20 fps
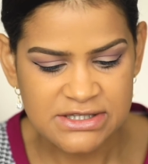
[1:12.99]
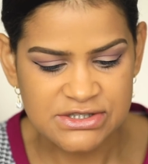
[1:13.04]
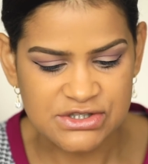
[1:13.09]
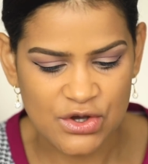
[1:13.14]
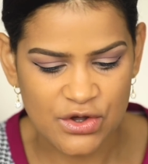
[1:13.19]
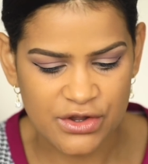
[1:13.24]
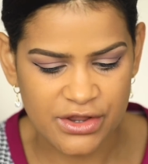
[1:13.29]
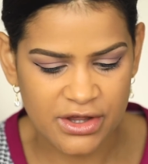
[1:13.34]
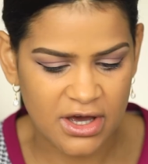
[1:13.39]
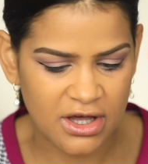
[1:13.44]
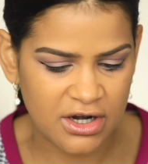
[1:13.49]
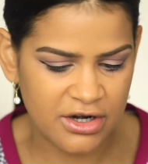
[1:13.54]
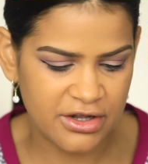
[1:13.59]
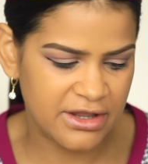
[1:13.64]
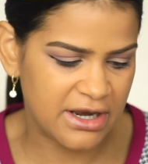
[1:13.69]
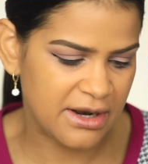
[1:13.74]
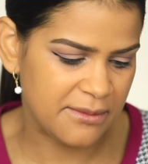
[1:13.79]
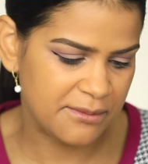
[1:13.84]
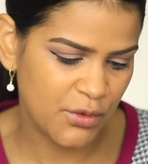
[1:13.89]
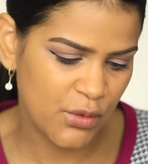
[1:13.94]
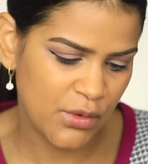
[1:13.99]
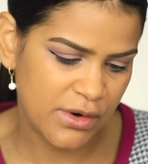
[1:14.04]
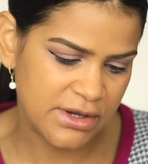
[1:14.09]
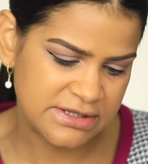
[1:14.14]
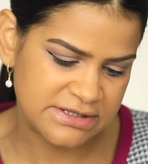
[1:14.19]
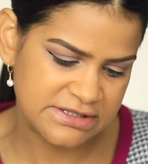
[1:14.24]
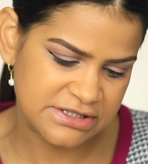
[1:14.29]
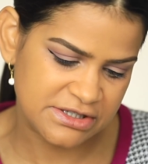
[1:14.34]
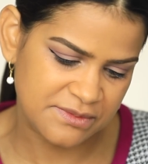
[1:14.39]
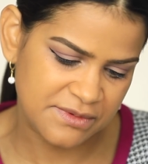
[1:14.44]
So the color that I'm
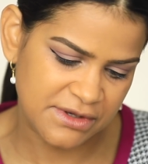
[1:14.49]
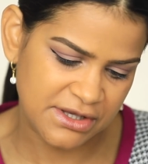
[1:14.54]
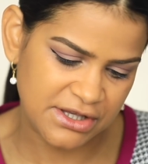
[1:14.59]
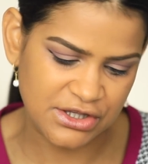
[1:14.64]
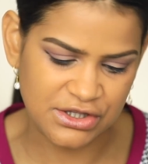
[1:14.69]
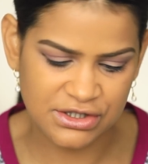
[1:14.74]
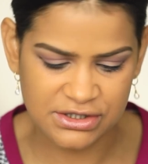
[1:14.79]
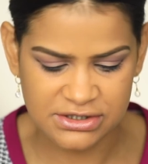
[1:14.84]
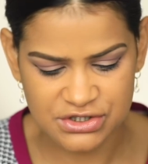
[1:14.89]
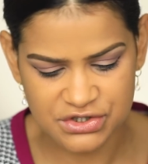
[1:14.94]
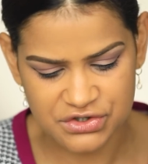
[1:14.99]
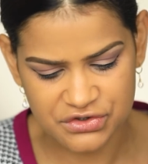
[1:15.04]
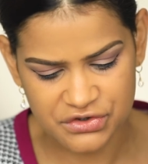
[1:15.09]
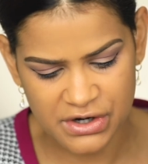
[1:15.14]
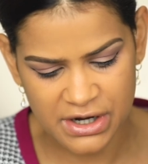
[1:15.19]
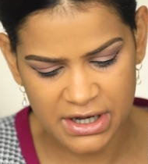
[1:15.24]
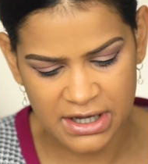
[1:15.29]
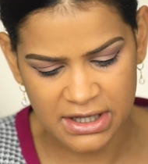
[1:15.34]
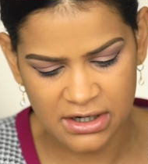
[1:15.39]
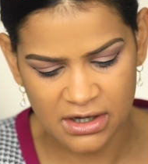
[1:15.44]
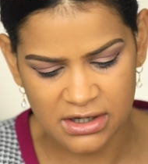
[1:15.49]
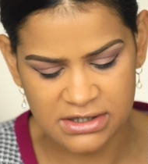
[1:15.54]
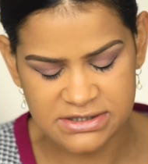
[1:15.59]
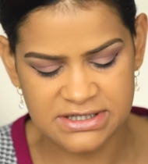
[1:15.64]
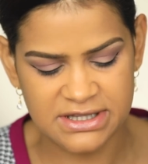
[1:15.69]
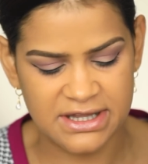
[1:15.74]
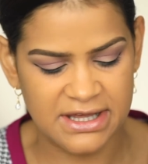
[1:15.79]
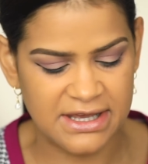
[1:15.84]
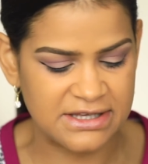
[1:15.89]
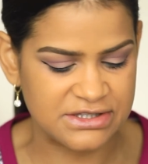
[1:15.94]
going to be trying on
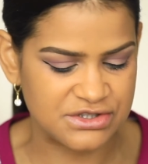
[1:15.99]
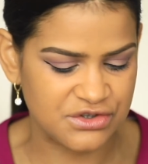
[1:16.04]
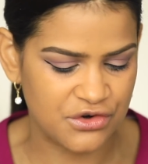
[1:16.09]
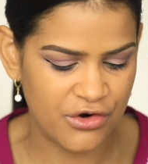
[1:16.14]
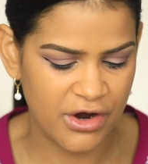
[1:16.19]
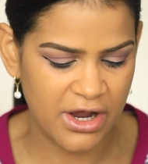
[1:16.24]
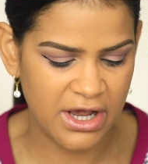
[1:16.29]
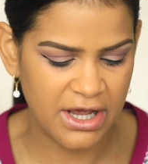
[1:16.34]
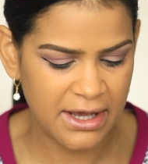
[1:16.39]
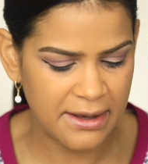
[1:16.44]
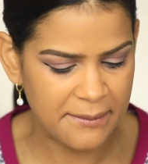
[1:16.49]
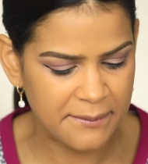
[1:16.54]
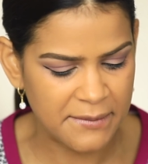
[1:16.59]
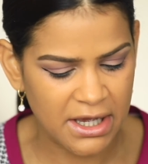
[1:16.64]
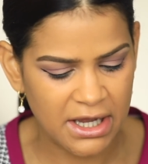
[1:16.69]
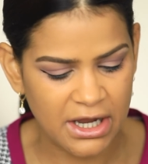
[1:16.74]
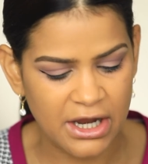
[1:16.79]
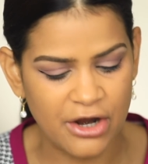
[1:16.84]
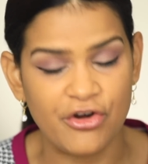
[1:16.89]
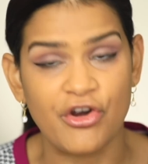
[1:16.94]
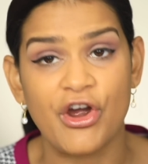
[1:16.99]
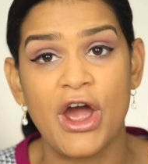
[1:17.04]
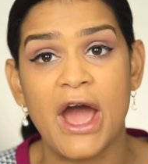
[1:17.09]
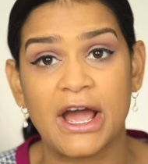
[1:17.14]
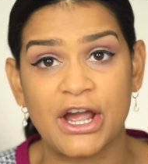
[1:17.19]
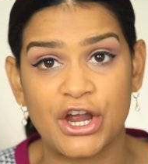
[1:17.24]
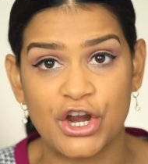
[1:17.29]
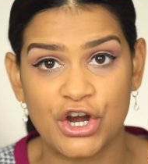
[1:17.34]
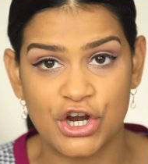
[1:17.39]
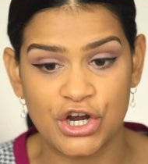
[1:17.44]
today is Graham
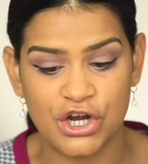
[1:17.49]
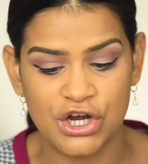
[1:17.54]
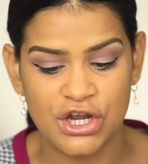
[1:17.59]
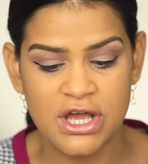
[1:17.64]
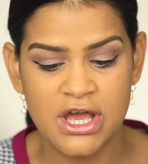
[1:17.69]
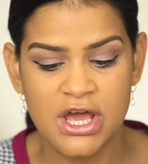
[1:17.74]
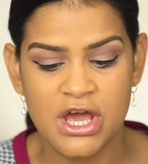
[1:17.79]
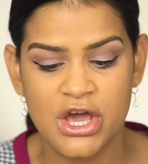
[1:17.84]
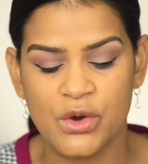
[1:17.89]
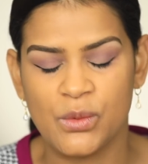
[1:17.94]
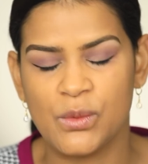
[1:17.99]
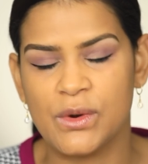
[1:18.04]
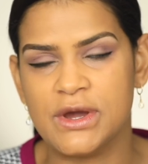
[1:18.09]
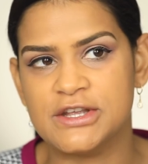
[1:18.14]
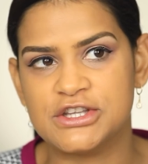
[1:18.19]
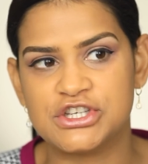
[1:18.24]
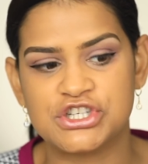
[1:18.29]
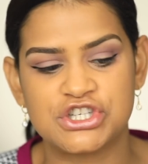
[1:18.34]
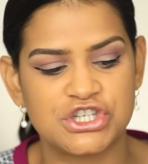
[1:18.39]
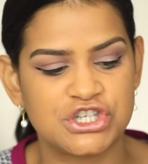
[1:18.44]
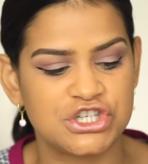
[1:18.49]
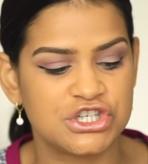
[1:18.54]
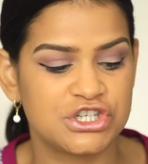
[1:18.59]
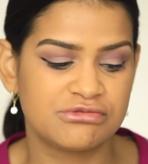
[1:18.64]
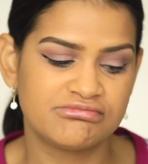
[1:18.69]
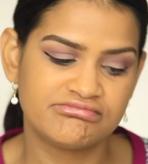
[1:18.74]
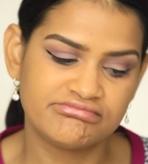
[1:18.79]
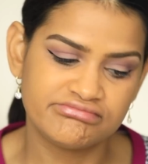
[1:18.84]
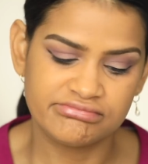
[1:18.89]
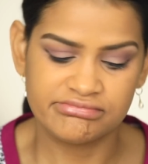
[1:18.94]
Cracker,
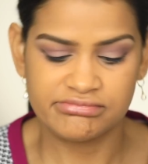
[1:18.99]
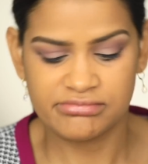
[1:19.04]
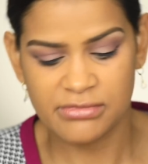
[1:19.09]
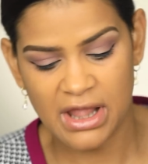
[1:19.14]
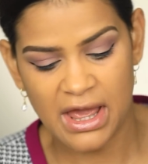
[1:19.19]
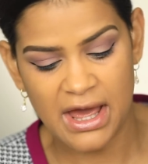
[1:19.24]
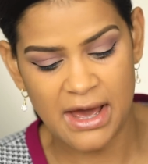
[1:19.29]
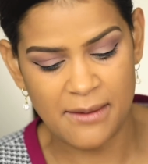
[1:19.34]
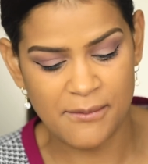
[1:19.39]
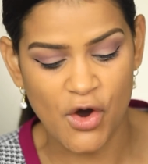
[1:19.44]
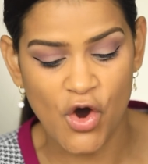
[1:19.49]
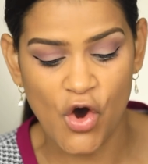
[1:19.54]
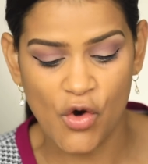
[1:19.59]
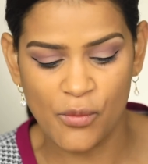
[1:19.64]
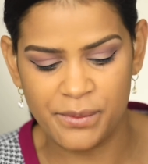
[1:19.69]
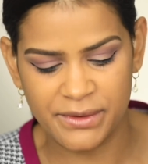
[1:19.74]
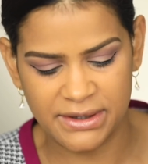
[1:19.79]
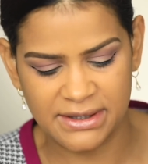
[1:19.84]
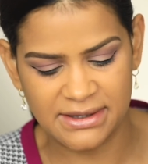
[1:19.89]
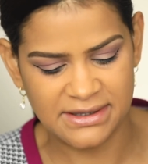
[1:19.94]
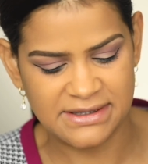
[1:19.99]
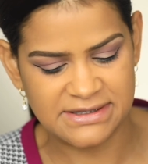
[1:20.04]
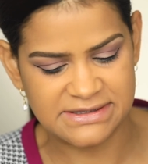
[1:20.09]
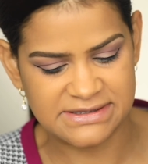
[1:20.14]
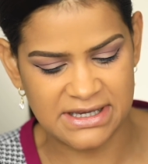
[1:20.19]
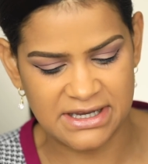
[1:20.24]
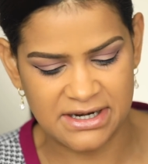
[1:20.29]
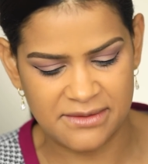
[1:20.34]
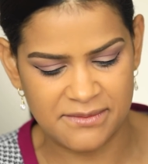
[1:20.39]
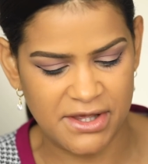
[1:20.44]
which I'm hoping
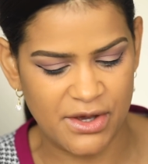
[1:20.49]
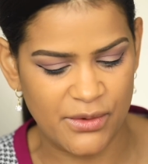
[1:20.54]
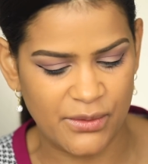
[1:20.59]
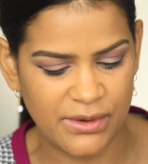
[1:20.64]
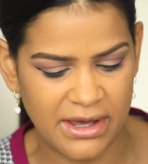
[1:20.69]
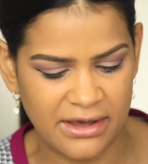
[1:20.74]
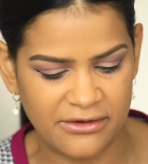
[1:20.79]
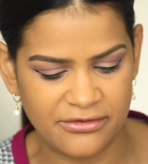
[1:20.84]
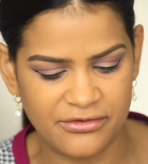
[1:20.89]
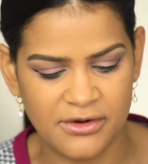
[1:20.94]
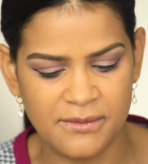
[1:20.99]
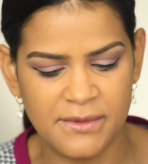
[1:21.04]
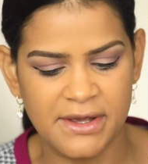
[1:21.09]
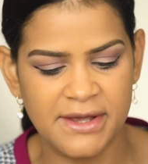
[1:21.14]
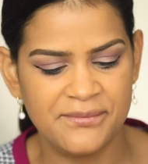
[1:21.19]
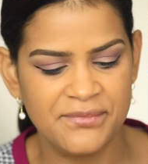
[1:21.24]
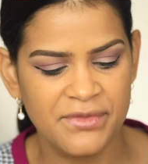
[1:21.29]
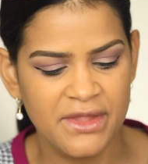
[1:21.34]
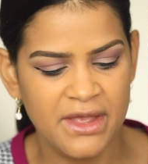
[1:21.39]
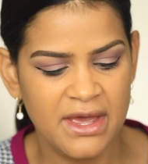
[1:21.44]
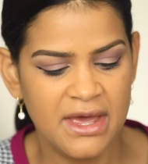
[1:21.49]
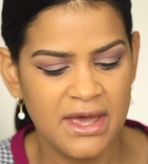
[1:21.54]
is going to be okay for me.